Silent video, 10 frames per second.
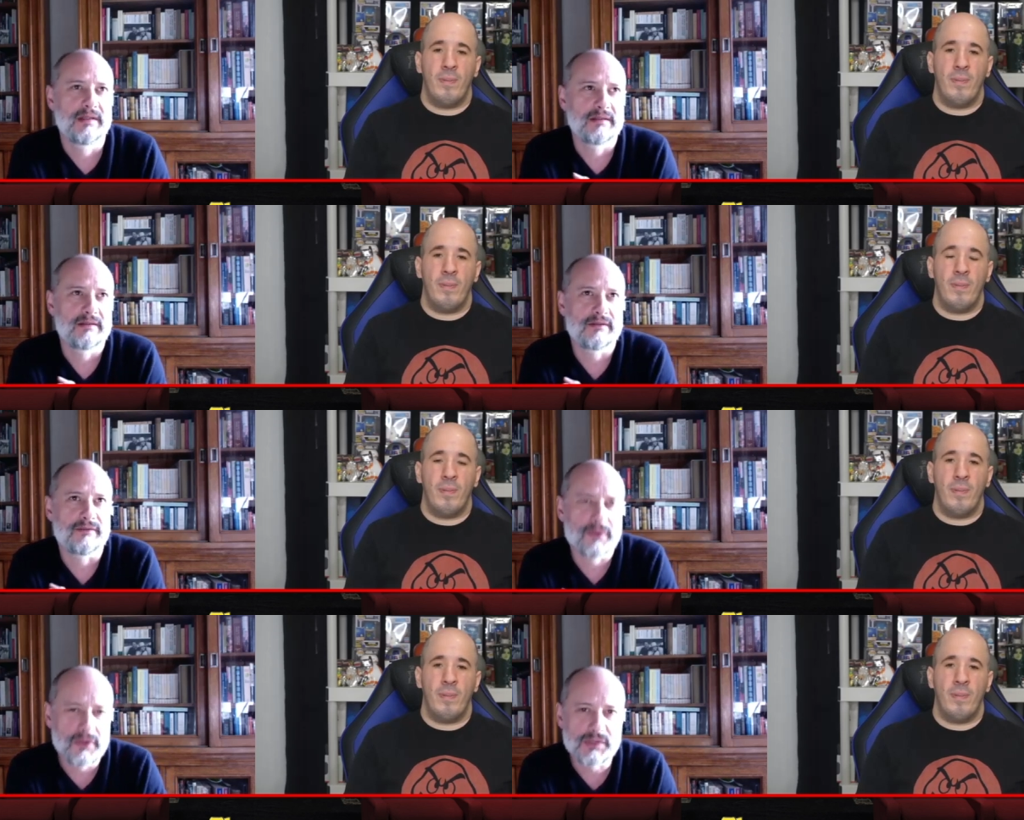Speaker 1: the
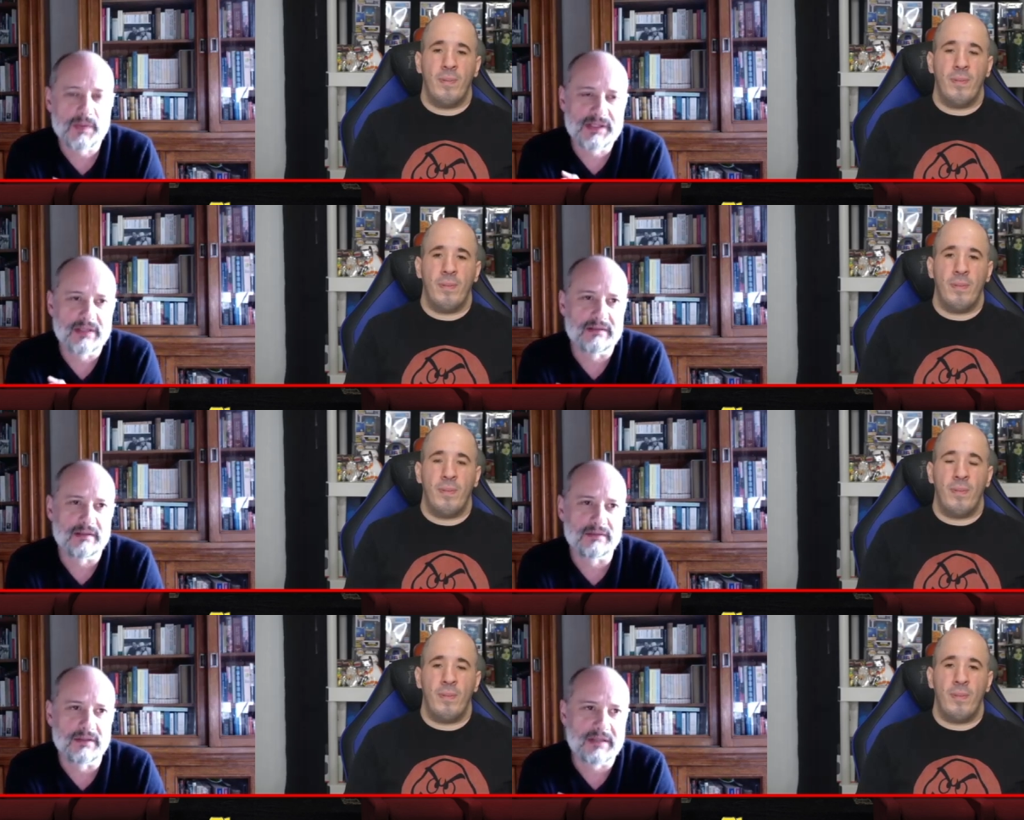first was the, the,
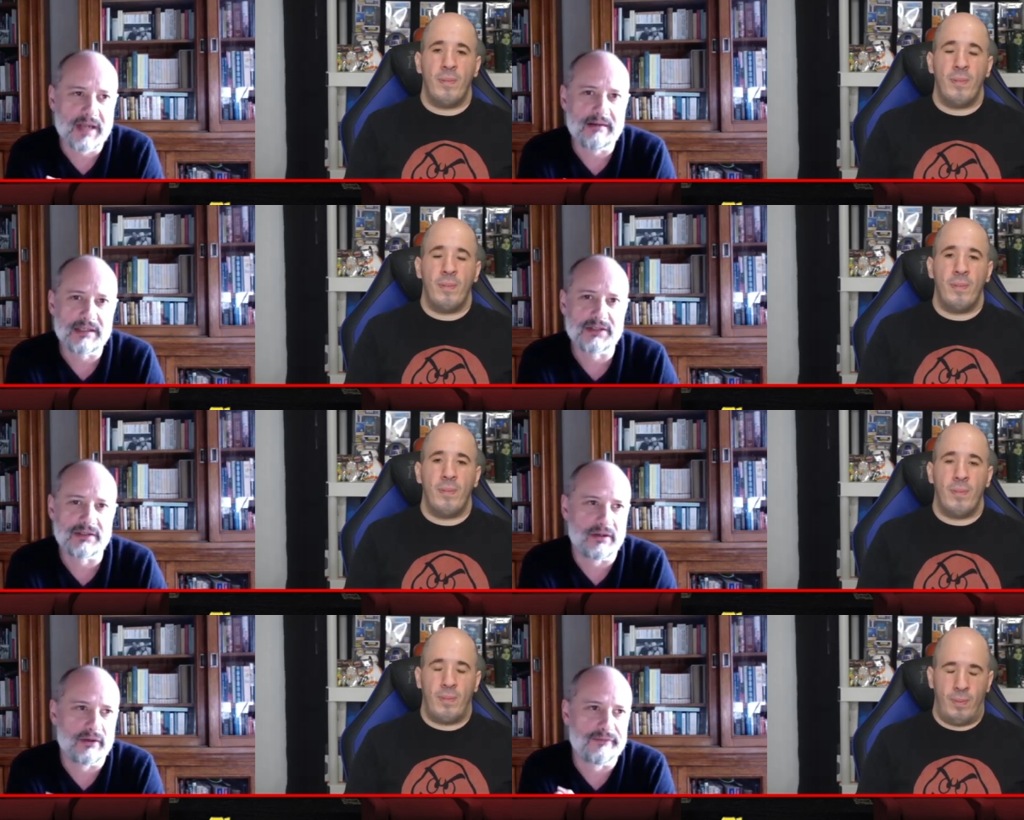the, character
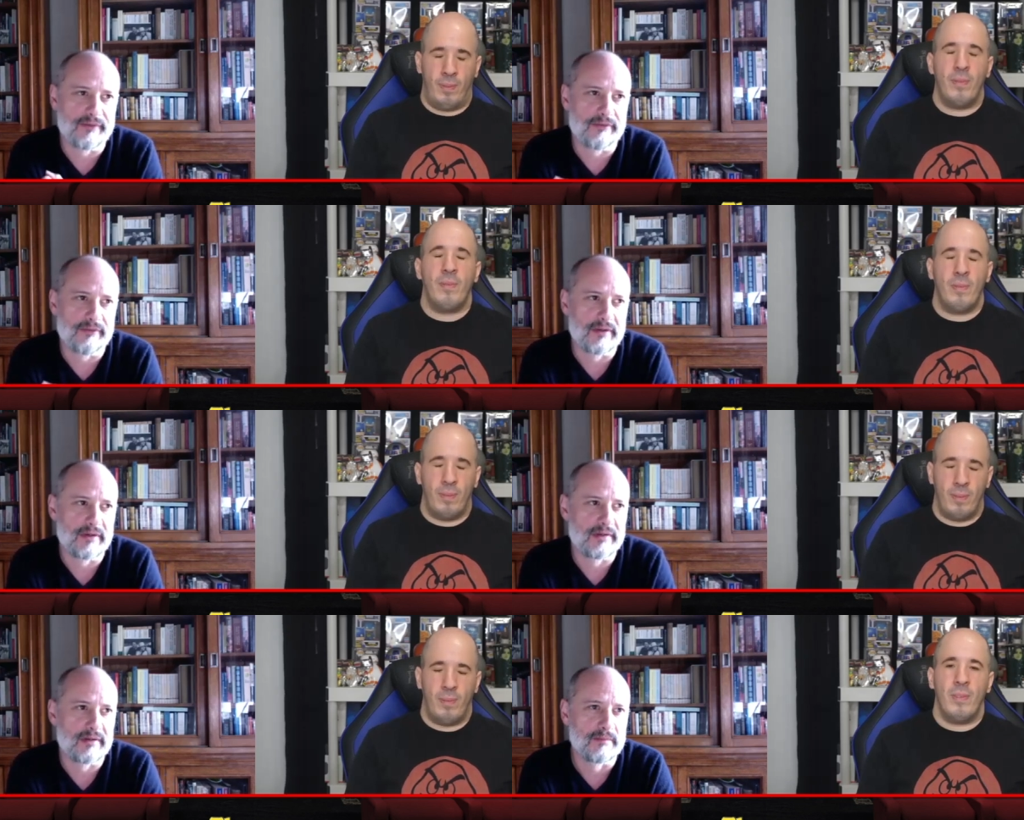of, of
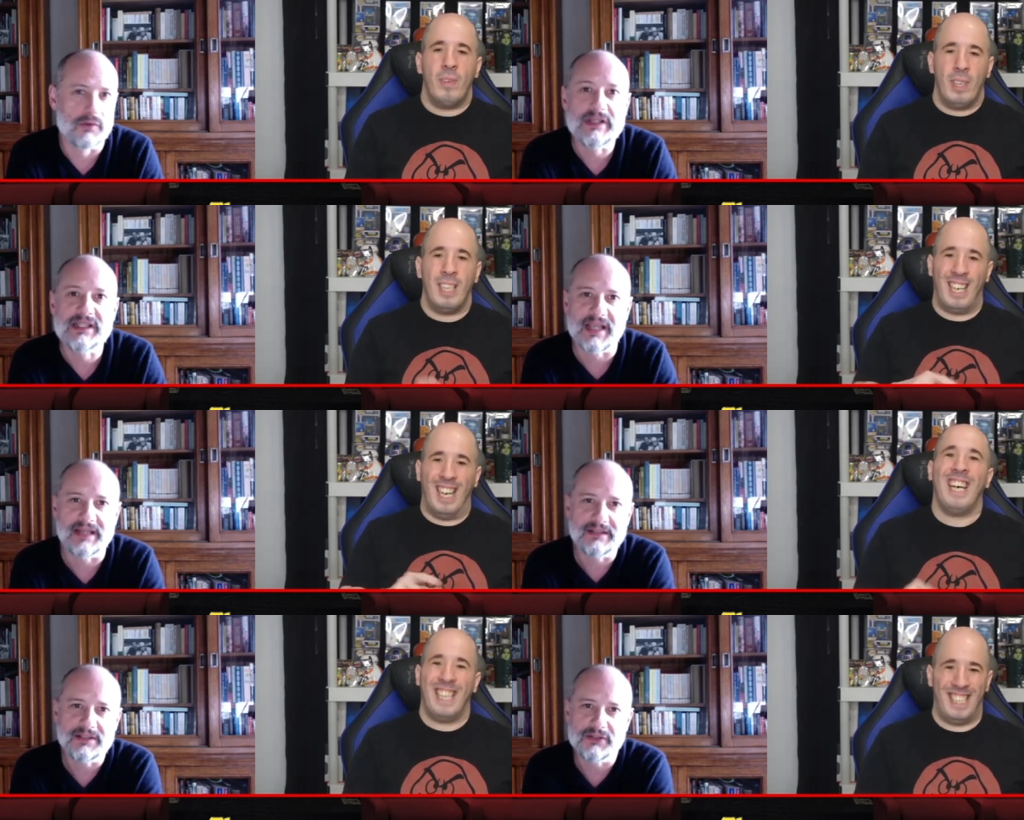uh, Maurice
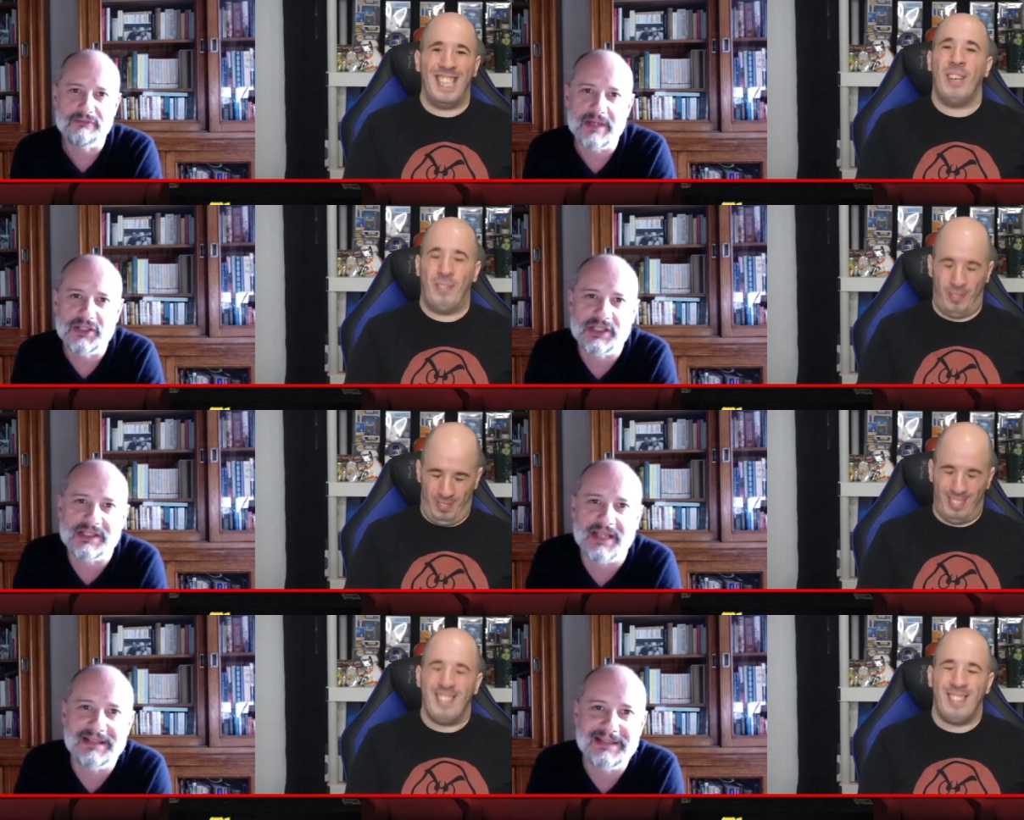Sanders of Magic
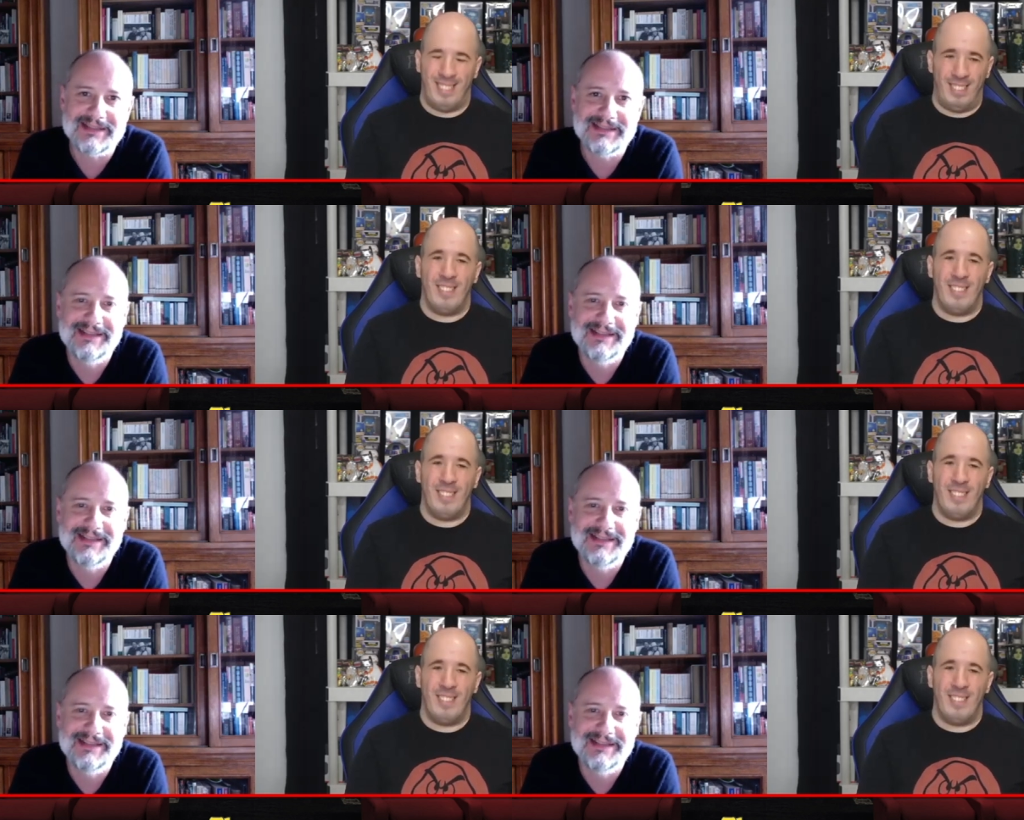Sandy.